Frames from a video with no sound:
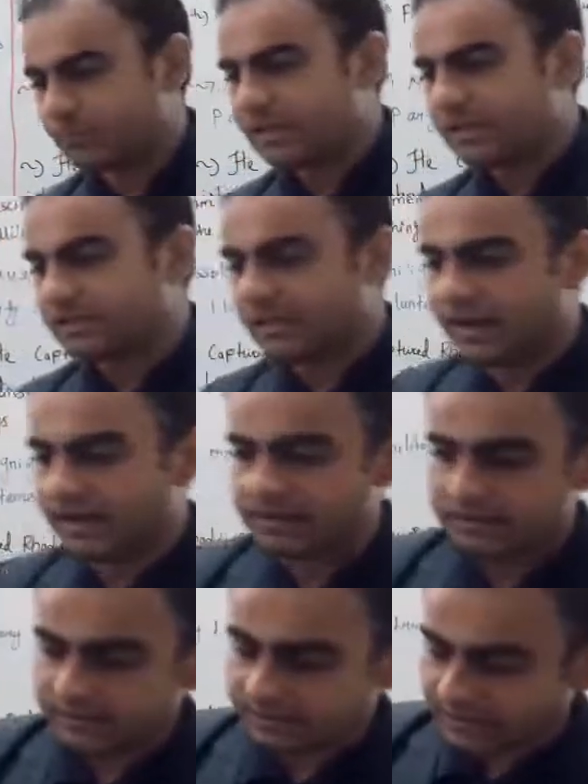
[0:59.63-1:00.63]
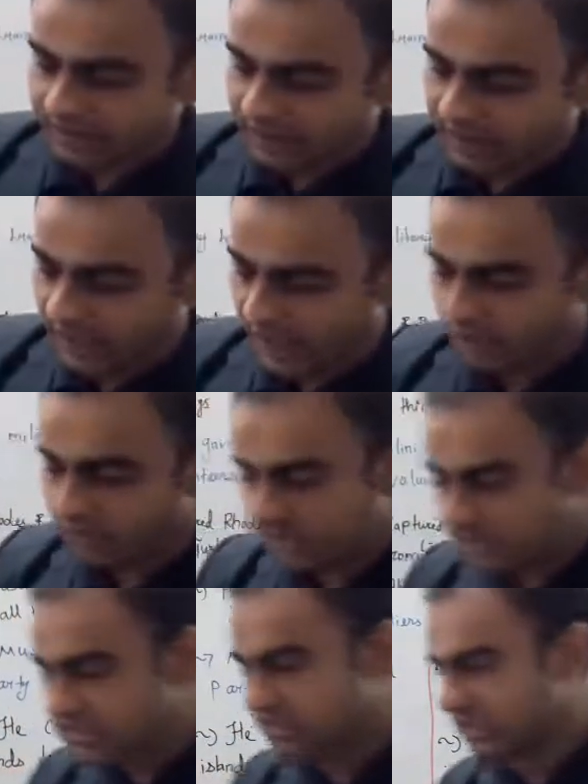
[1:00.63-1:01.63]
that how
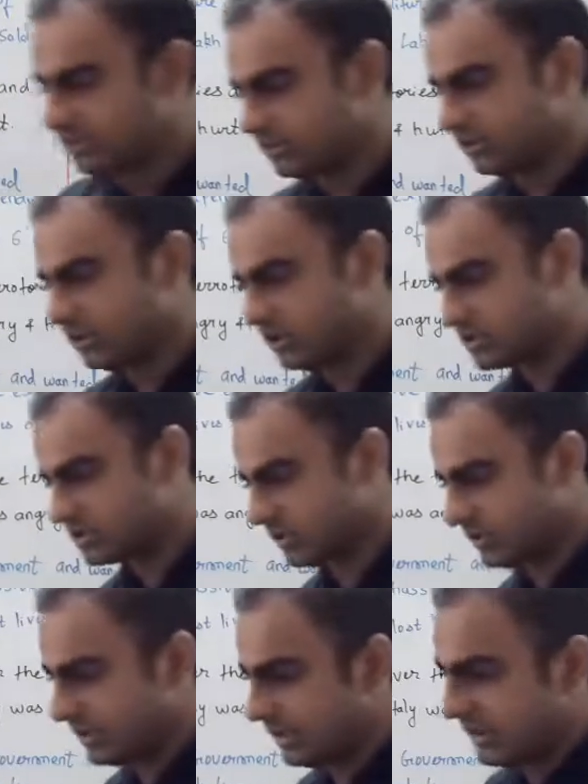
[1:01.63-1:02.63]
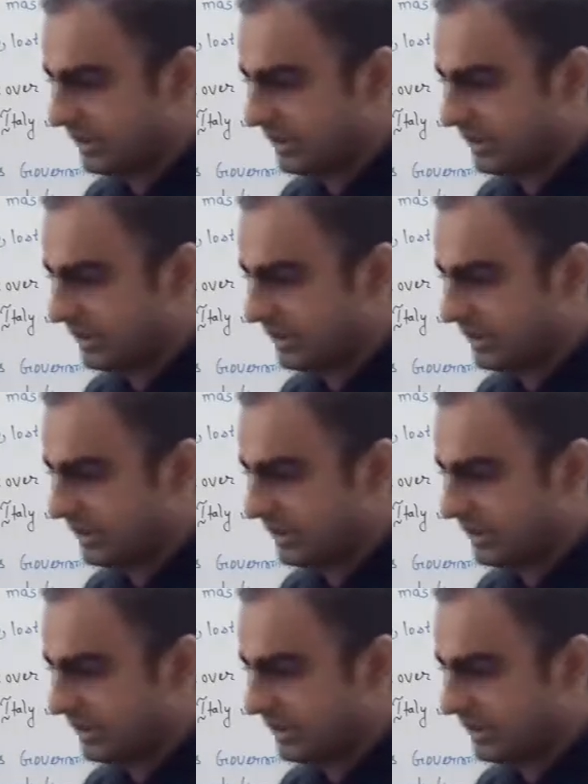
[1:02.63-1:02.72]
each and every nation